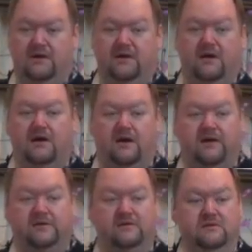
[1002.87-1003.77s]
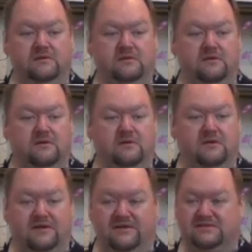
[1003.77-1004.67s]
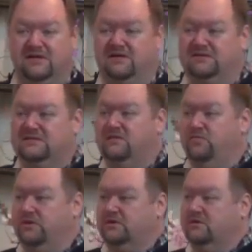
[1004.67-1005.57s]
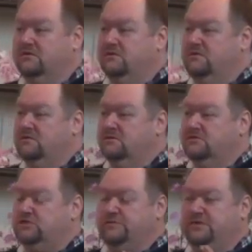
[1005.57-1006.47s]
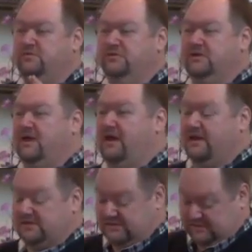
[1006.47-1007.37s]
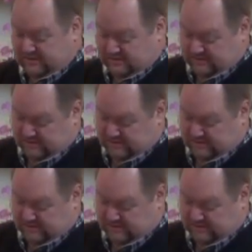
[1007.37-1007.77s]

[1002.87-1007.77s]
God is not someone to be recast.